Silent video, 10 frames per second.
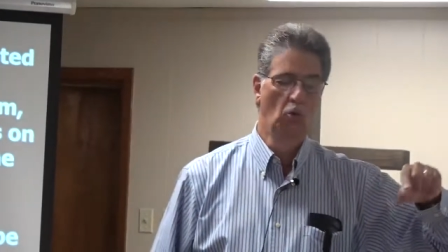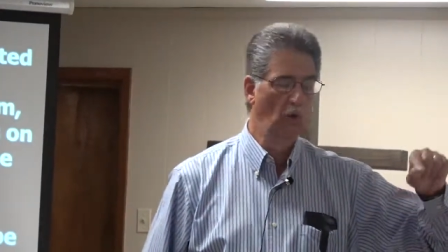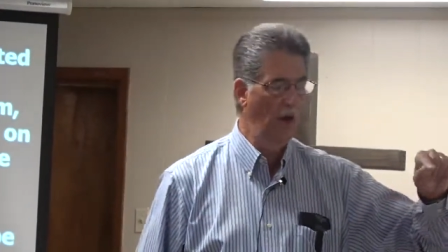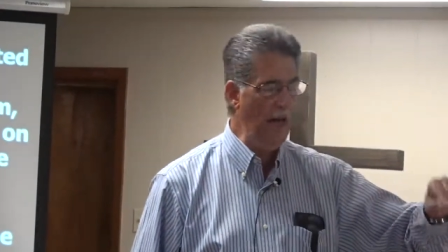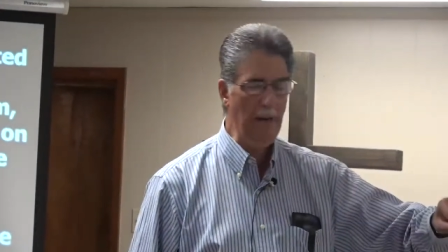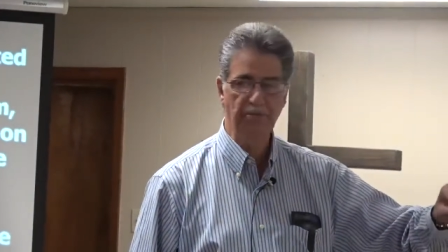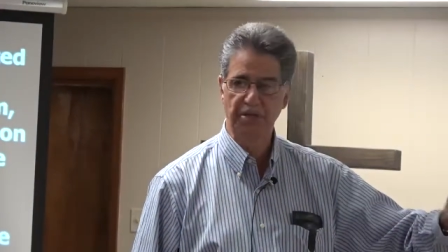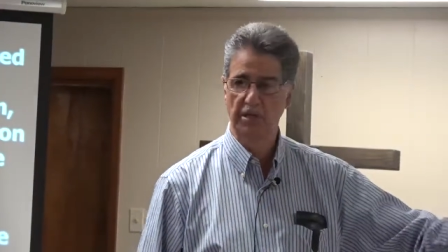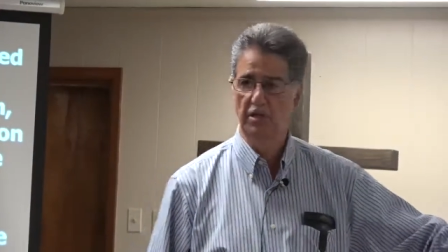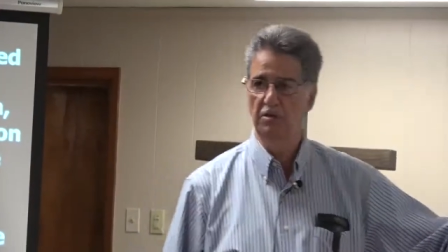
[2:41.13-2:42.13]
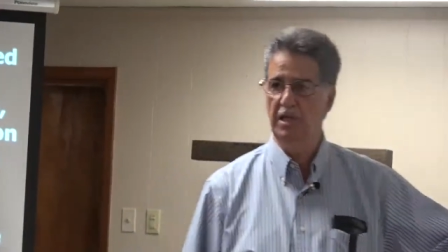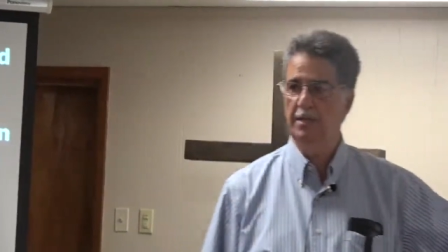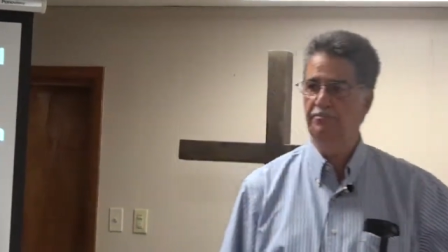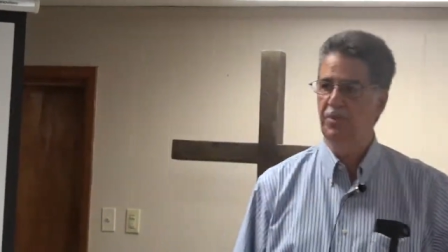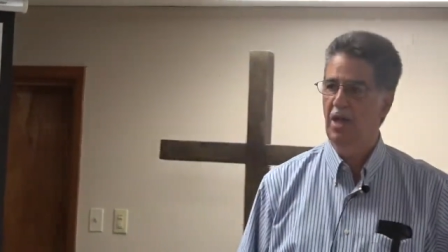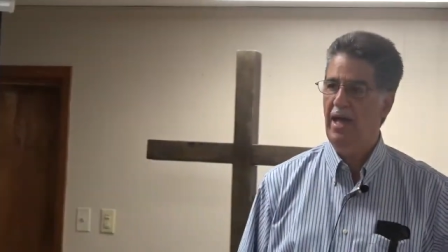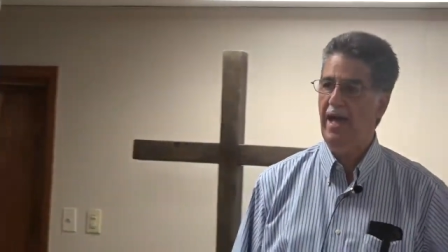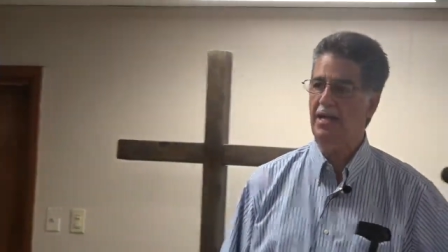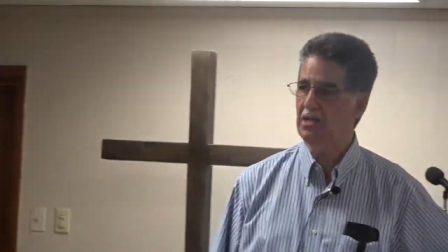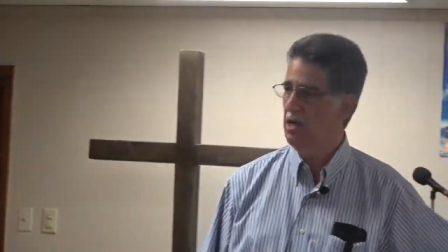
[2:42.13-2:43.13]
will absolutely
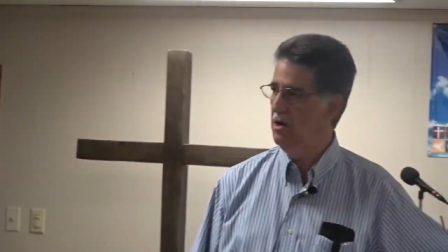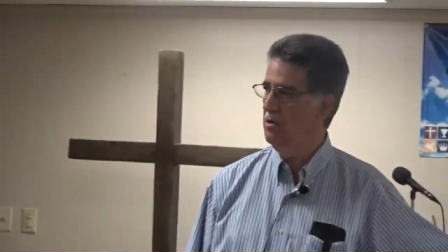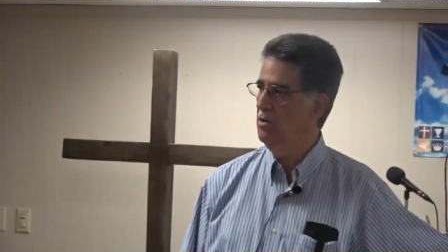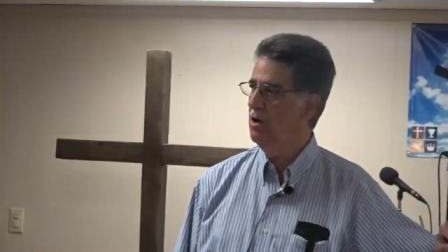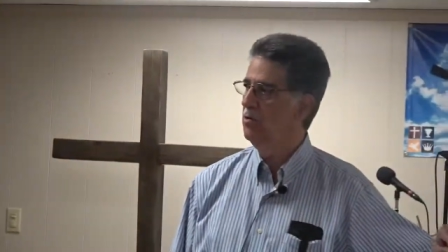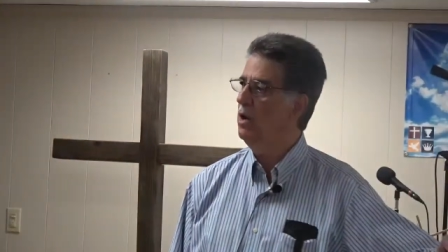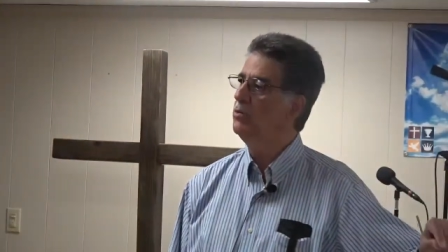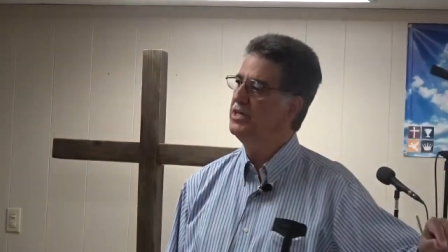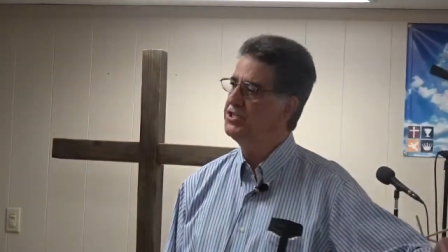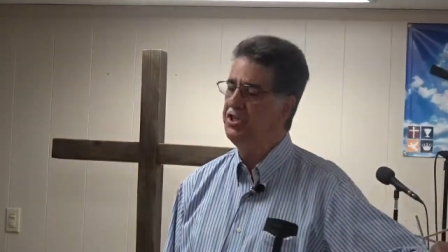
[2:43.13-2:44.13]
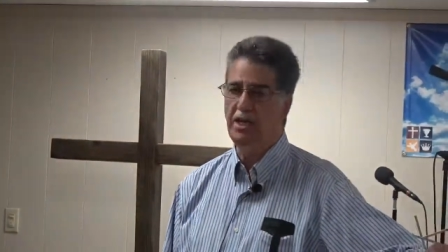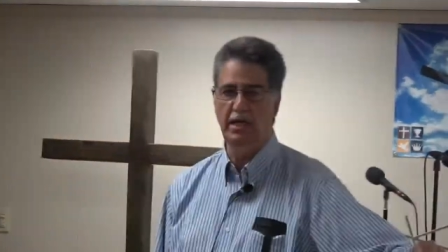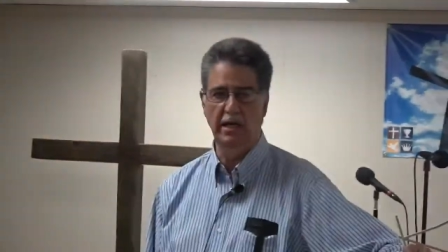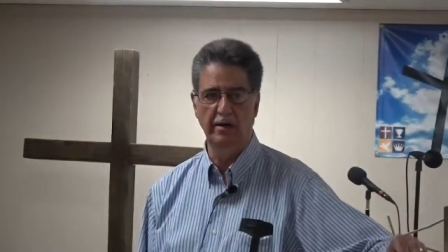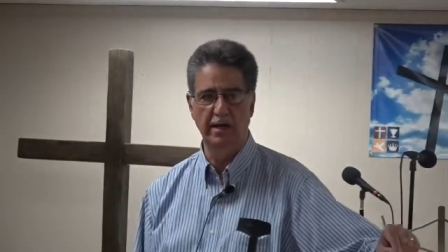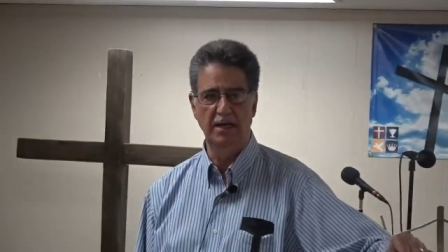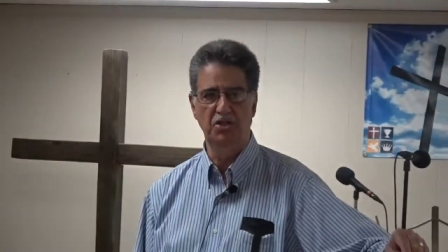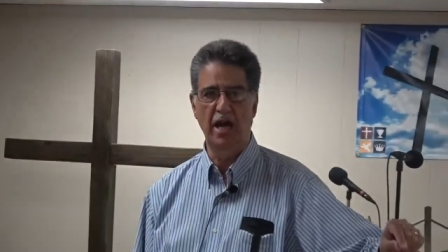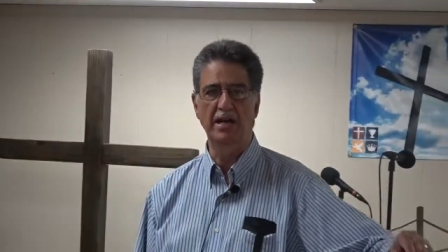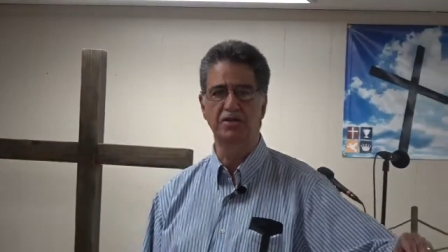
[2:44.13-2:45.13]
echo what we see here in
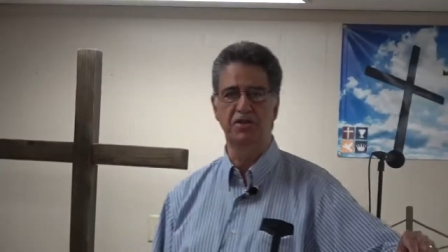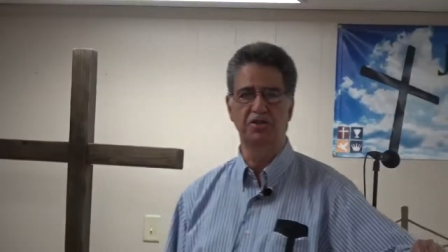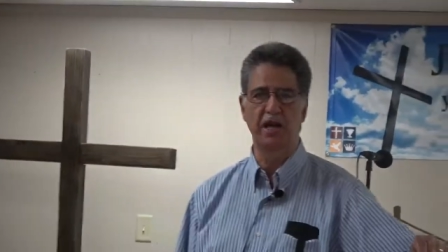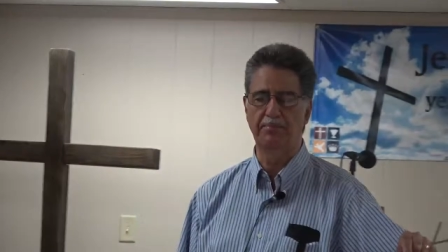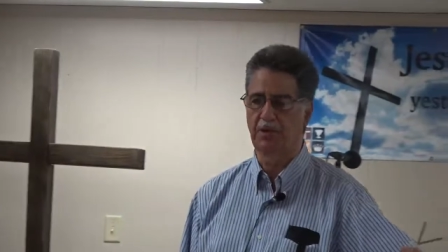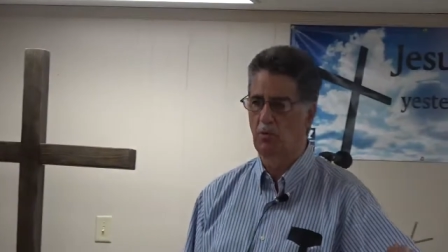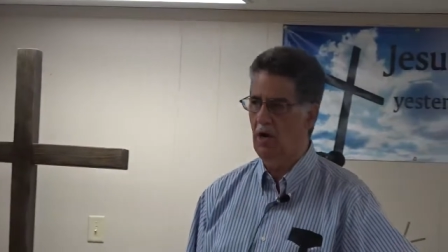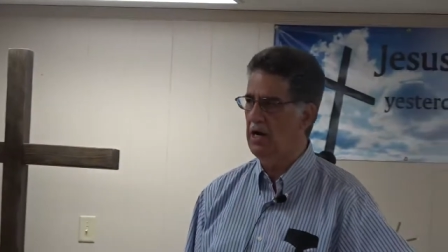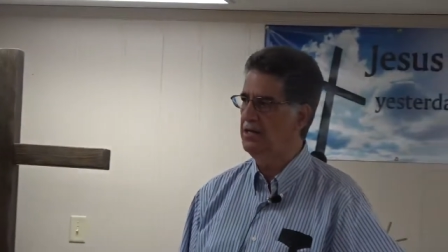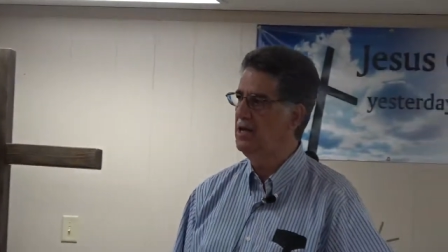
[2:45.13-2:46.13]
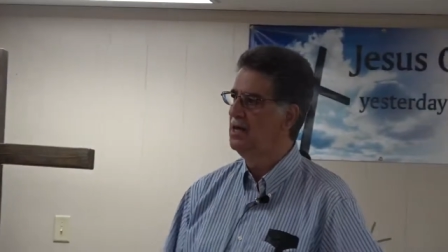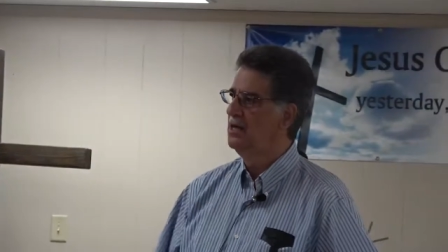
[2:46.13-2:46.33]
Genesis chapter 1.